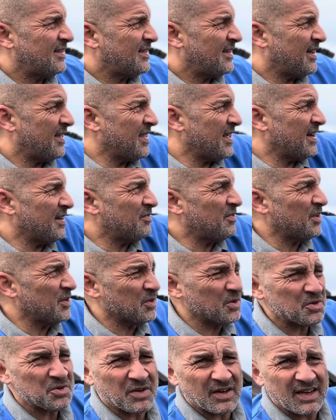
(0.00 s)
then have the other
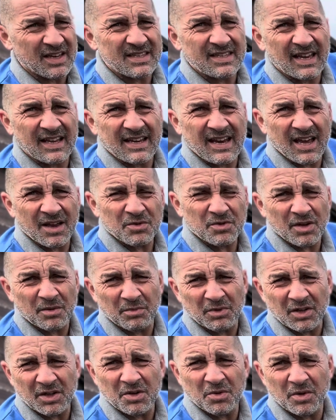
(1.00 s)
tree to take down, so I'm
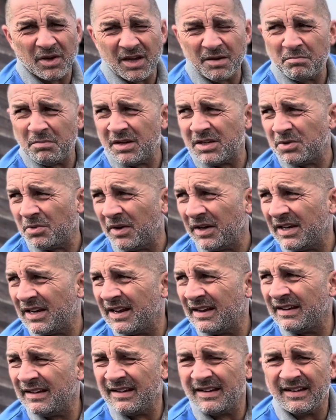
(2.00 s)
going to do it in between.
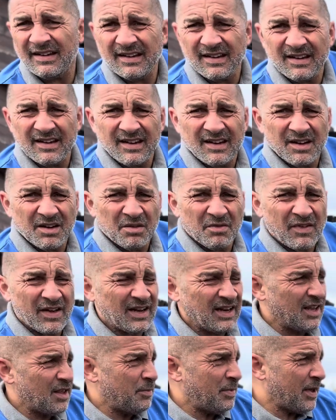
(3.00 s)
I've had a
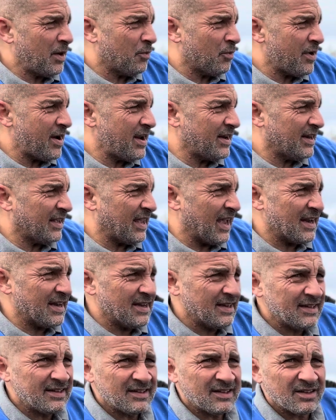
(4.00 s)
little bit of rain again
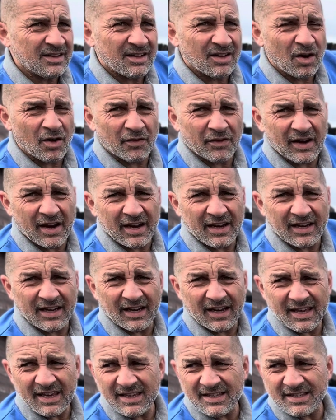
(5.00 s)
over here in
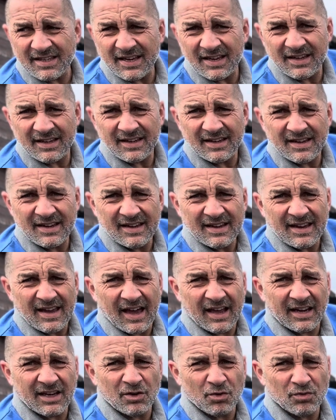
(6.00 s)
Leeds,
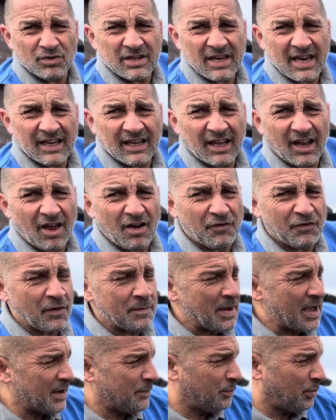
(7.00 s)
and it doesn't take a lot for
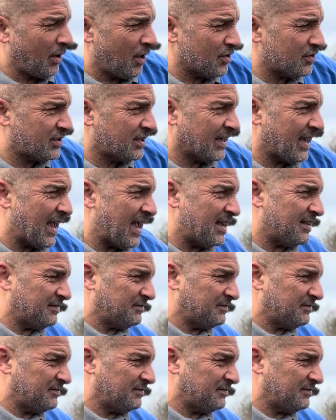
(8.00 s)
my plot to get